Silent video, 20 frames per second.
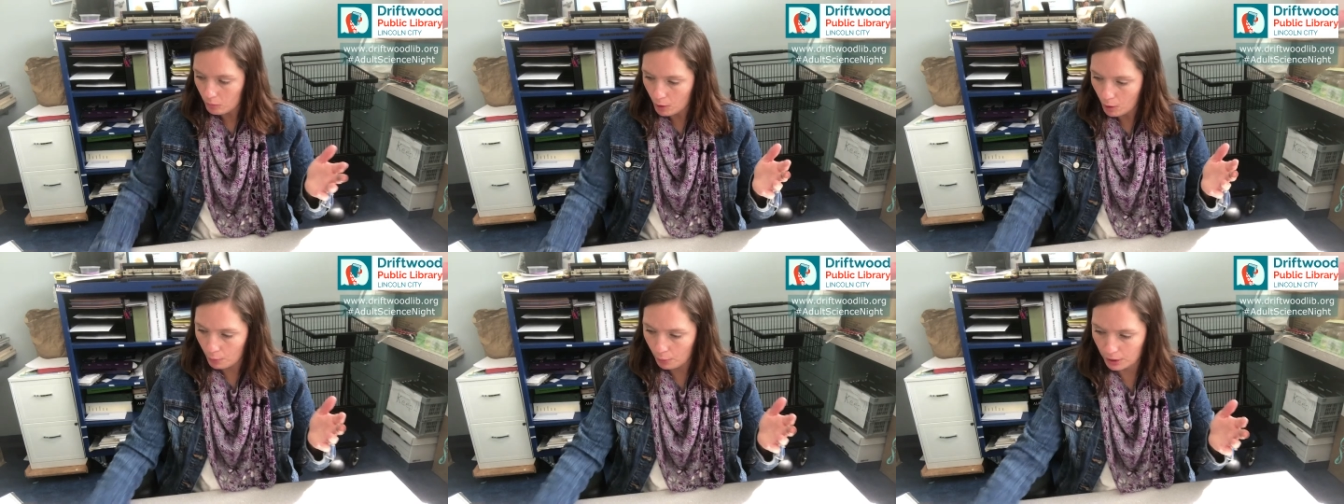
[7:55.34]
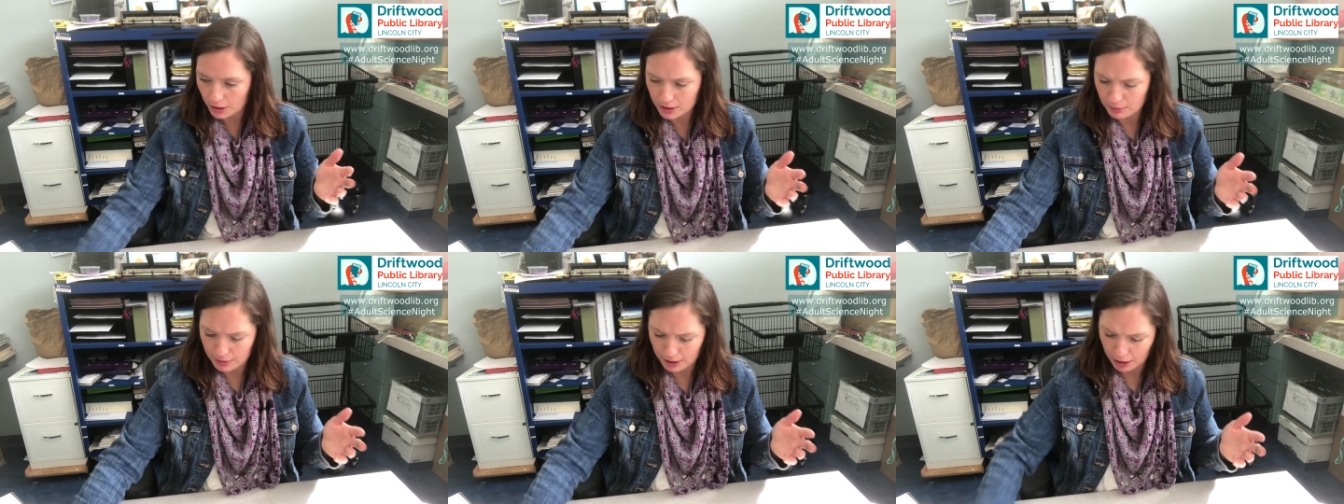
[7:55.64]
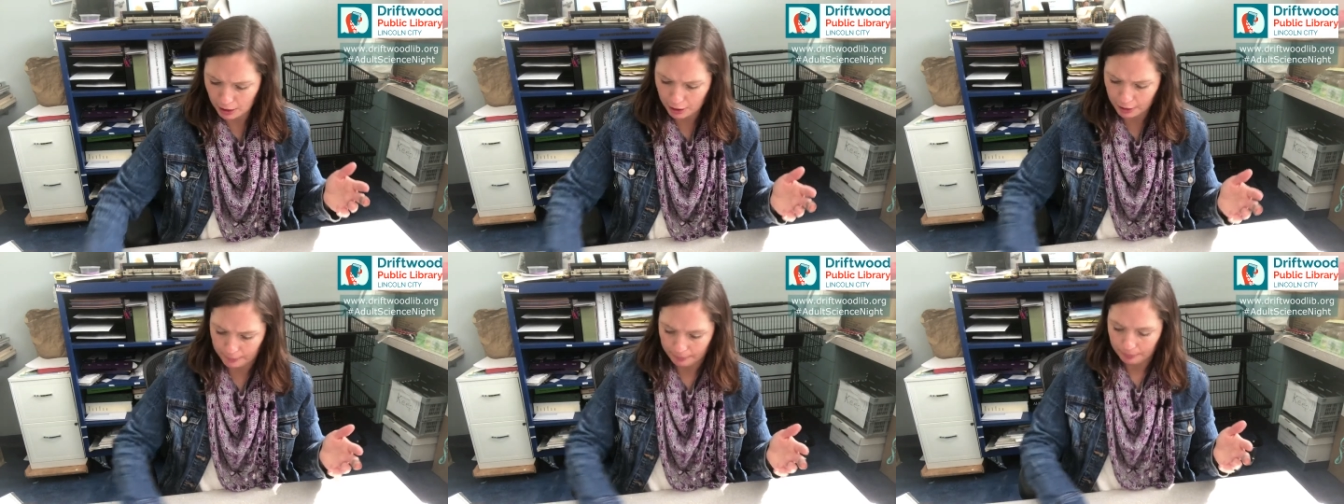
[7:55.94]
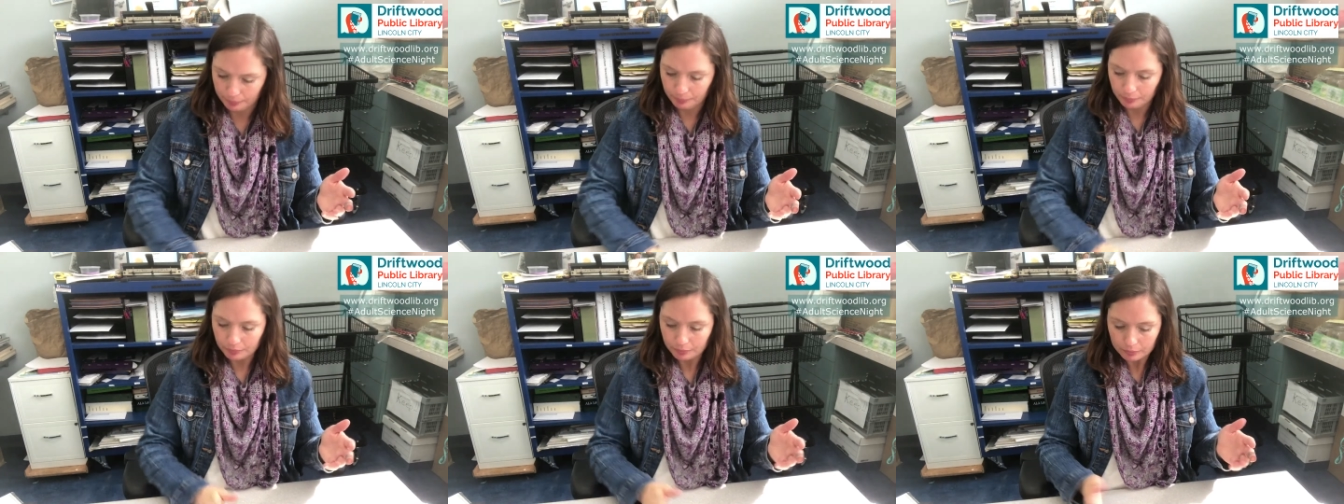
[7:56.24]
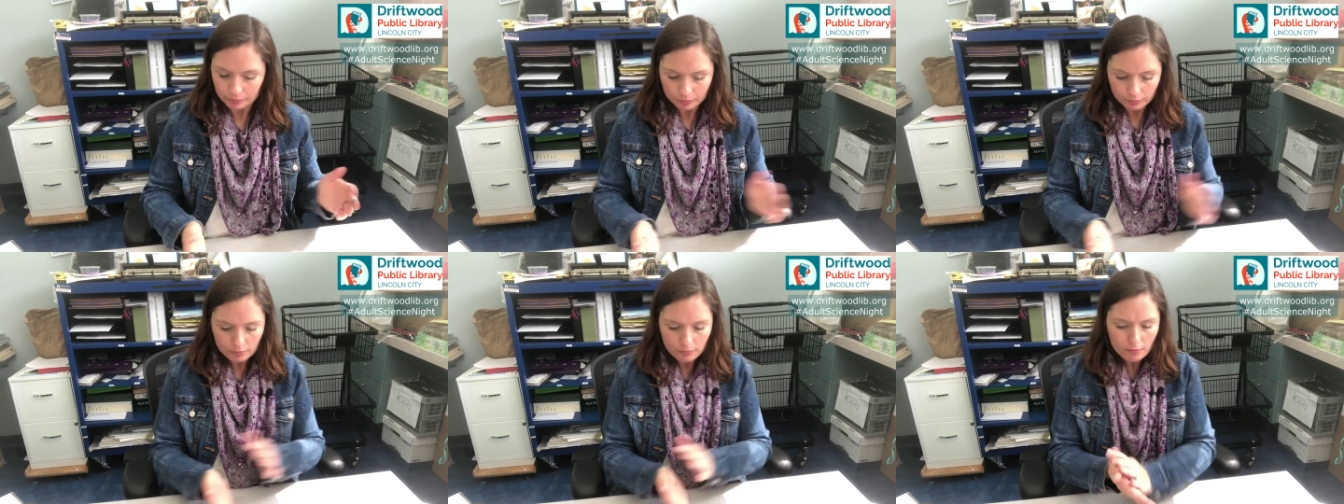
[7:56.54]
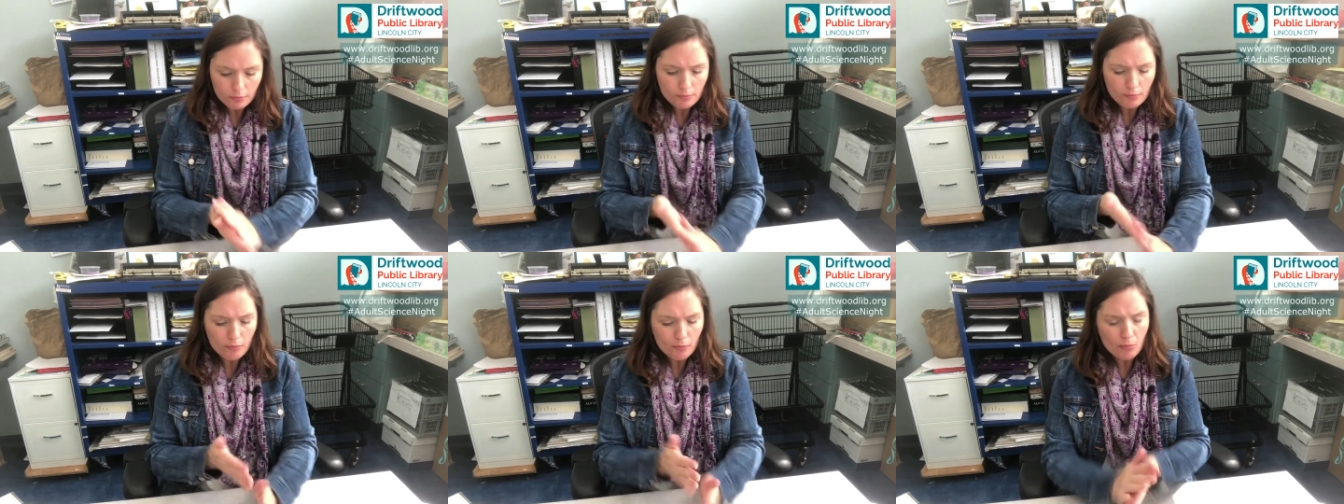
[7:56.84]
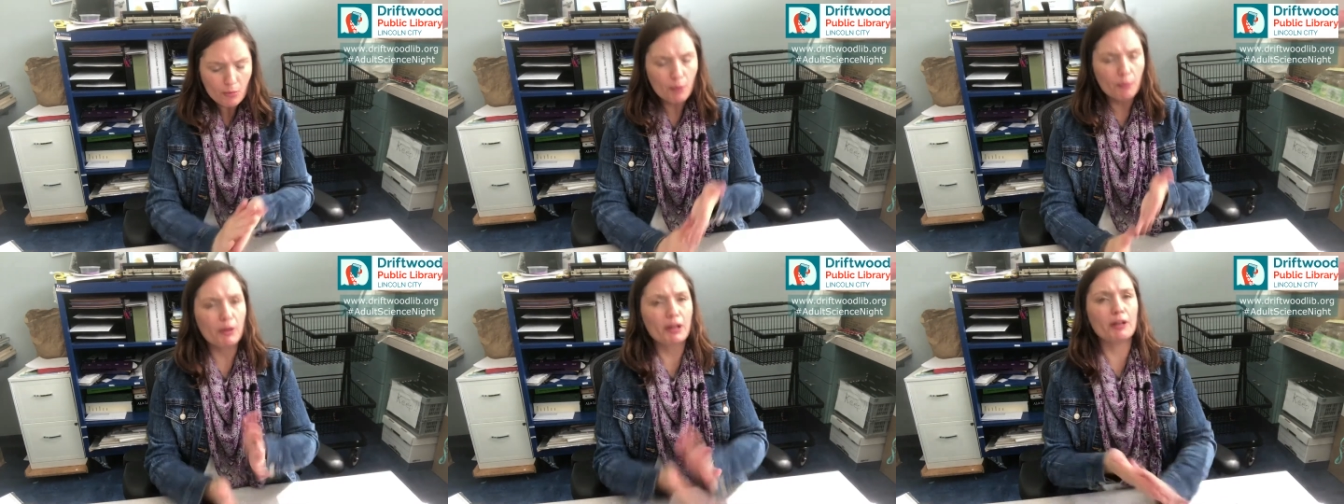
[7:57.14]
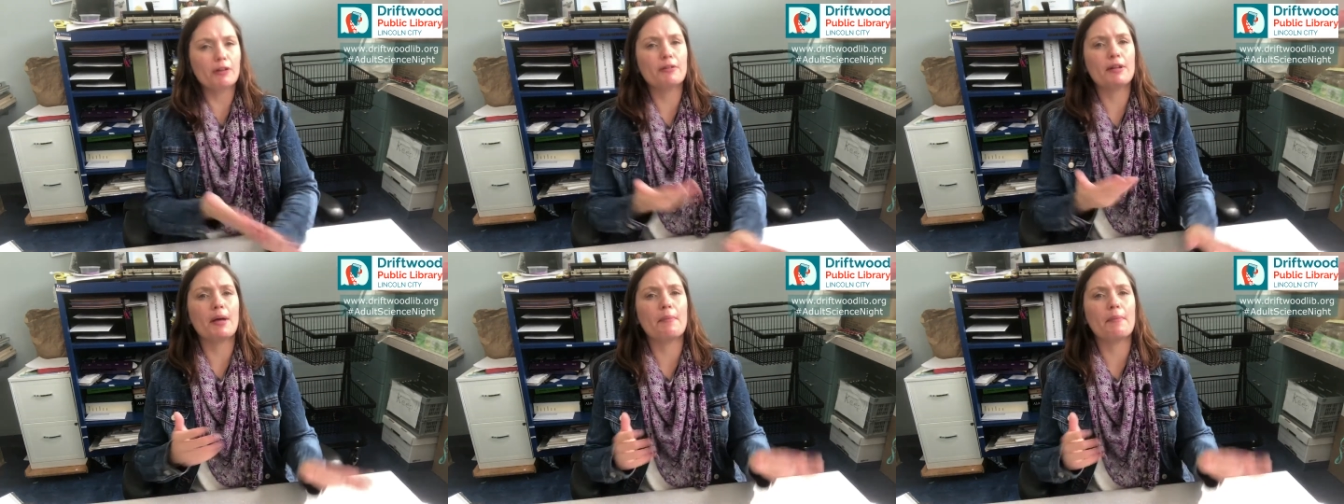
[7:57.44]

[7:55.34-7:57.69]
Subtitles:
what did we learn? We learned